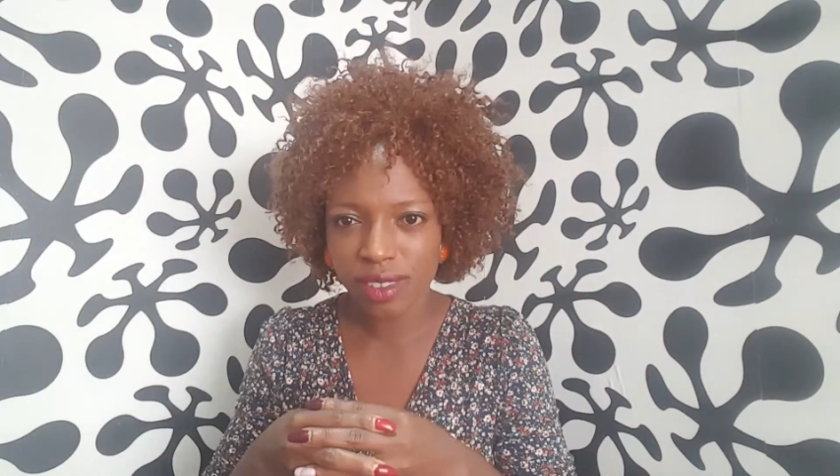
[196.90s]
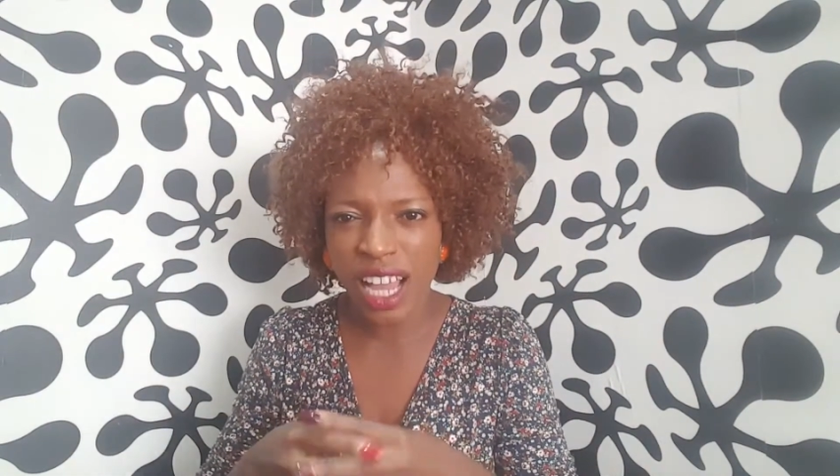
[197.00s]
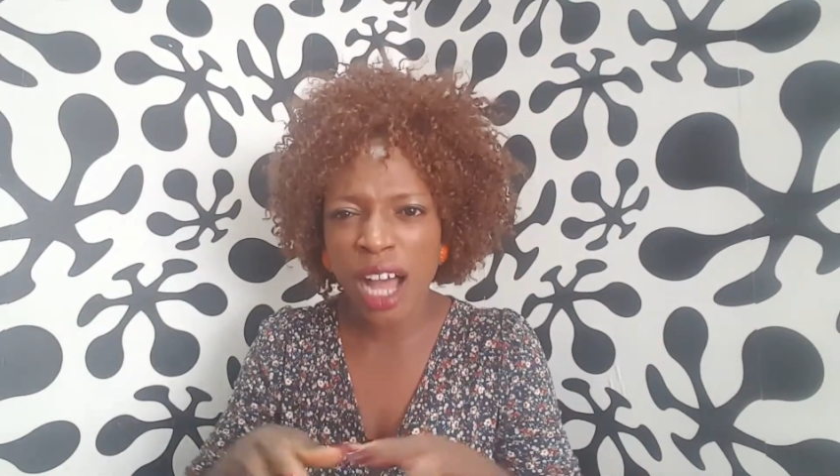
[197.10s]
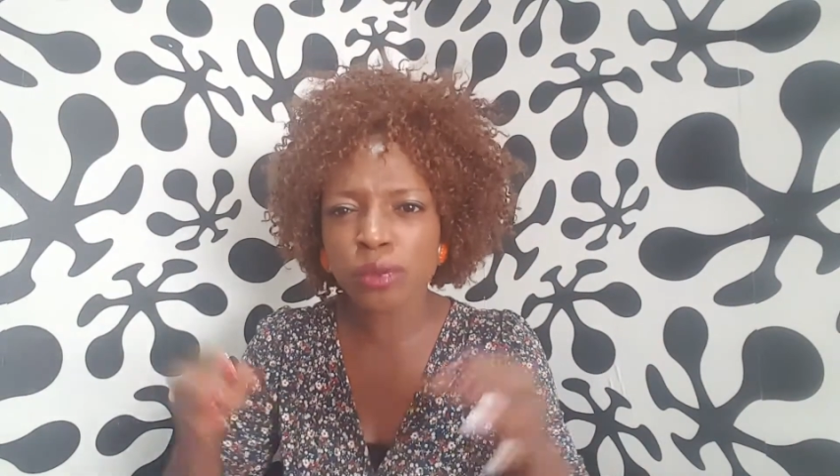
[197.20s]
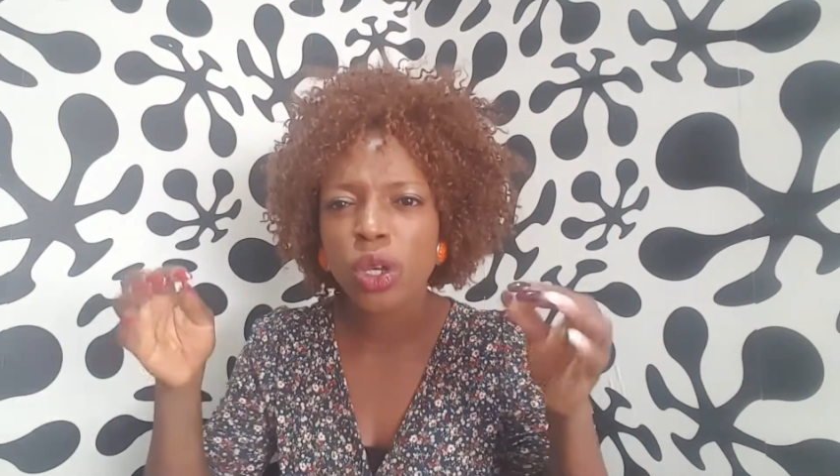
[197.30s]

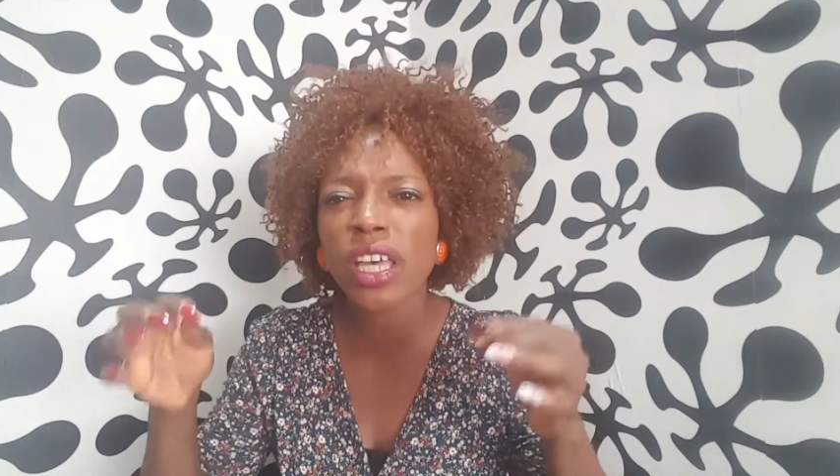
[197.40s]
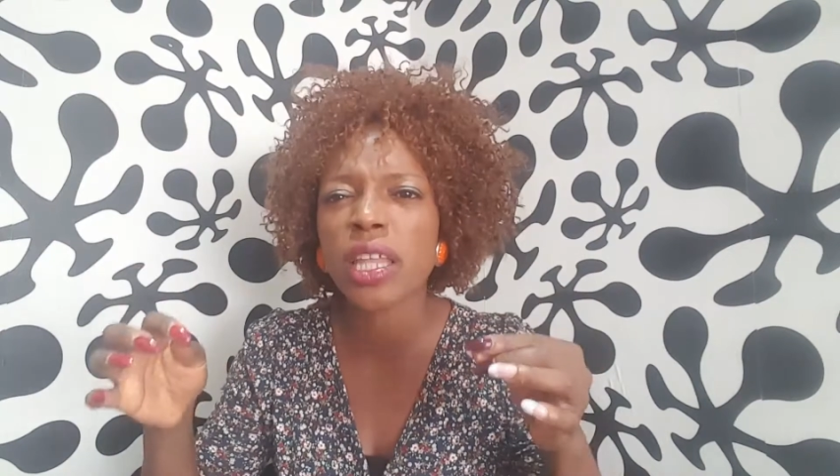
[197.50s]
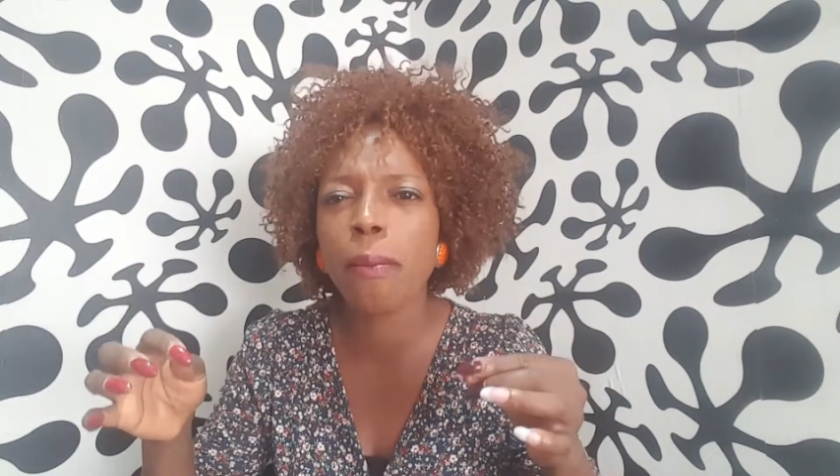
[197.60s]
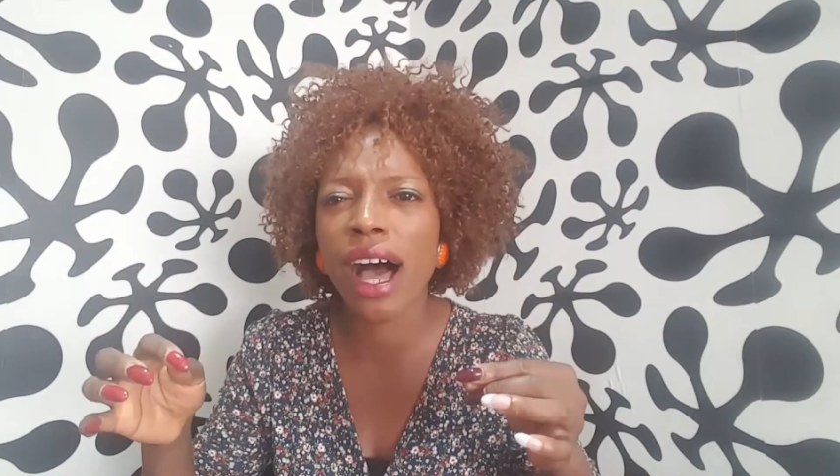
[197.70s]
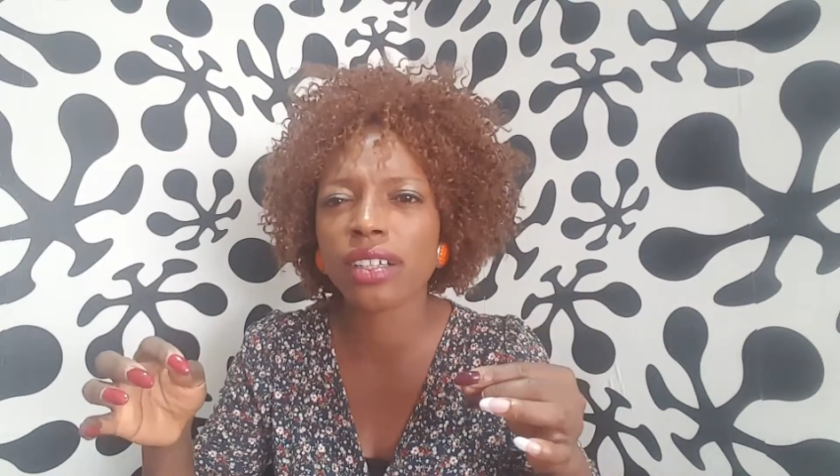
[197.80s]
I'm talking
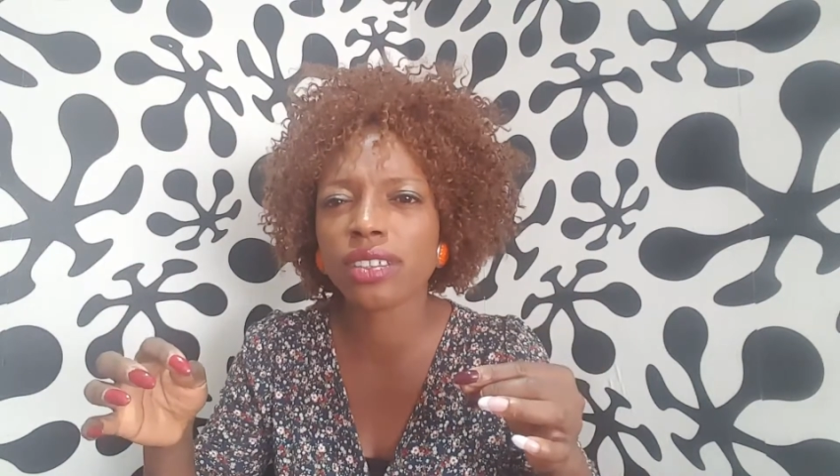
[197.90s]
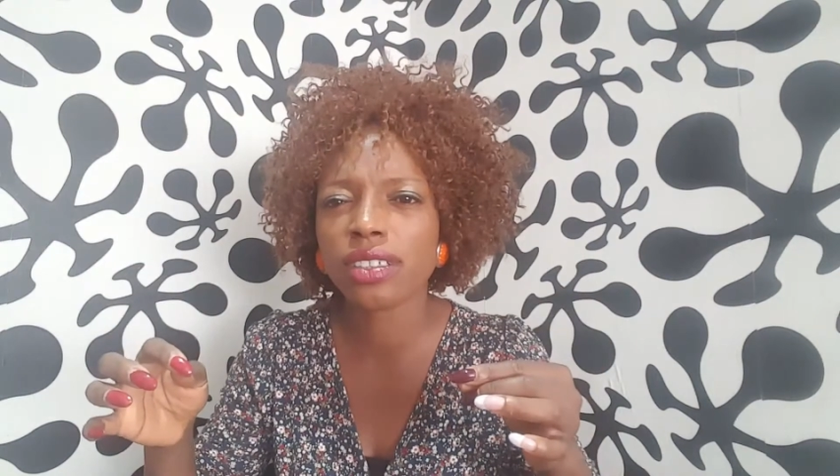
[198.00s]
about